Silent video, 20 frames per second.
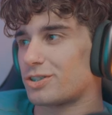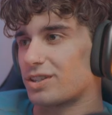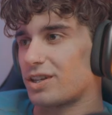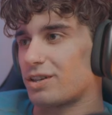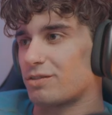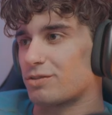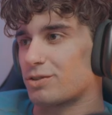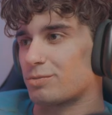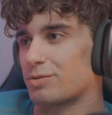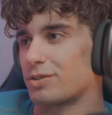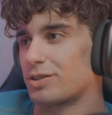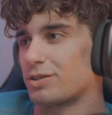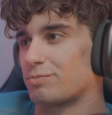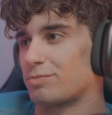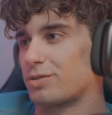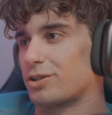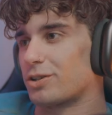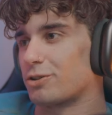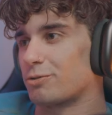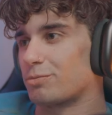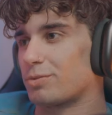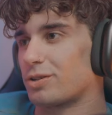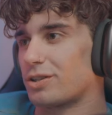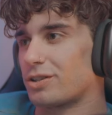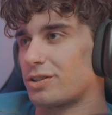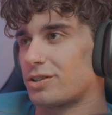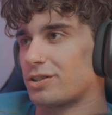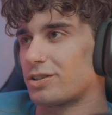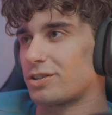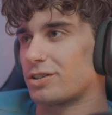They have something bigger
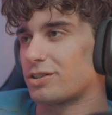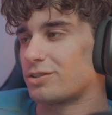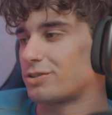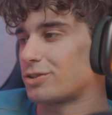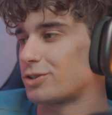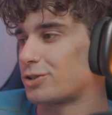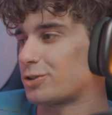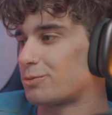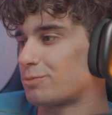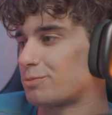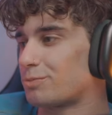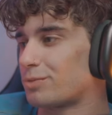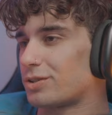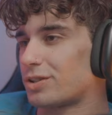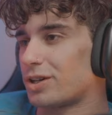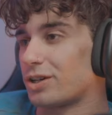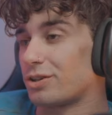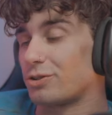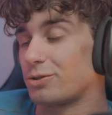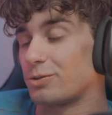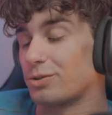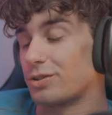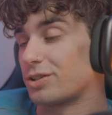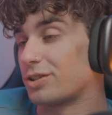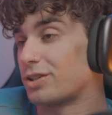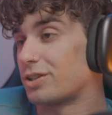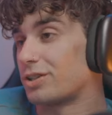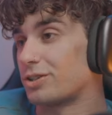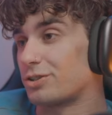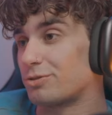planned. I don't know, but I don't know what
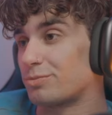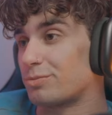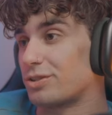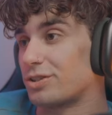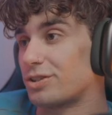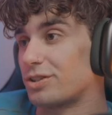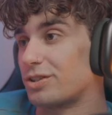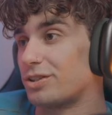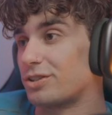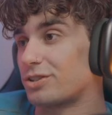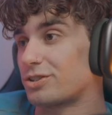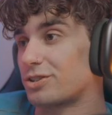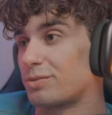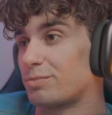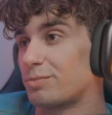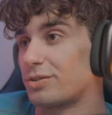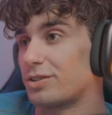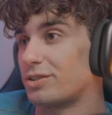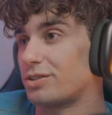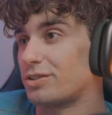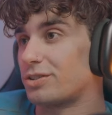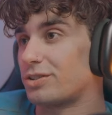it is, but something.